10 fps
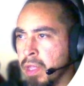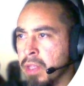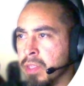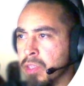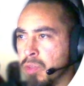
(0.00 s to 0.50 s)

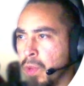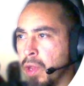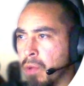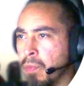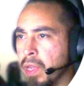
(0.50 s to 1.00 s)
since we
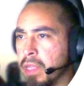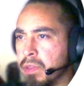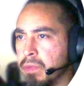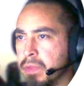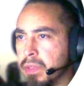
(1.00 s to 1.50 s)
are
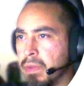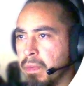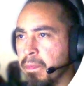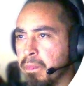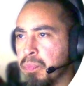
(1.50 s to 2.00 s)
relatives.
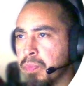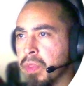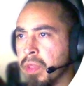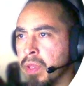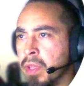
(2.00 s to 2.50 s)

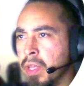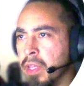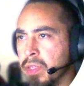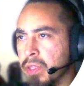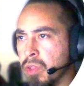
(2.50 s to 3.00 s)

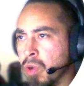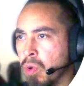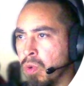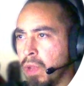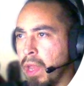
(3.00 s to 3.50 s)
Isn't the
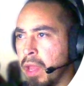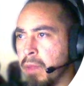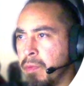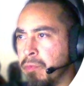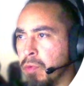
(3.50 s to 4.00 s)
whole land
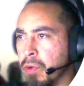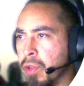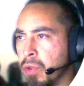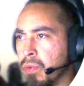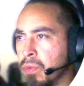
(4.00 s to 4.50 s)
before
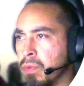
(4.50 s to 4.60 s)
you?